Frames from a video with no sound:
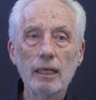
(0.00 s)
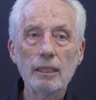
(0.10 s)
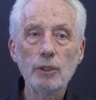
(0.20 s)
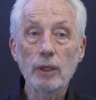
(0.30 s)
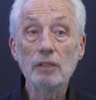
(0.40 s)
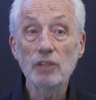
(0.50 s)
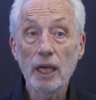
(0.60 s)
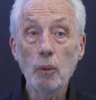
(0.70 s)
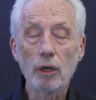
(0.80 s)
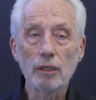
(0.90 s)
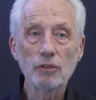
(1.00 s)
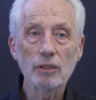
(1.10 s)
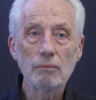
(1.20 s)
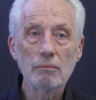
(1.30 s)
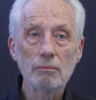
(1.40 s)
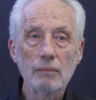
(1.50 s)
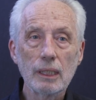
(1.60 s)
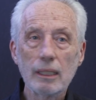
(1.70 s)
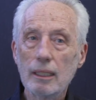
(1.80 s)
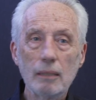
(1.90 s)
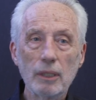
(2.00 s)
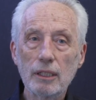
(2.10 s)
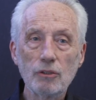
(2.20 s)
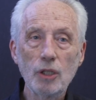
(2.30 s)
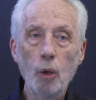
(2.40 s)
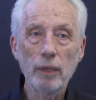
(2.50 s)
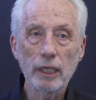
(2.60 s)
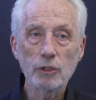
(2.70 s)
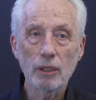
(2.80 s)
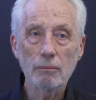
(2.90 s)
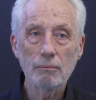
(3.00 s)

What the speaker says: you can say words, but there's no picture.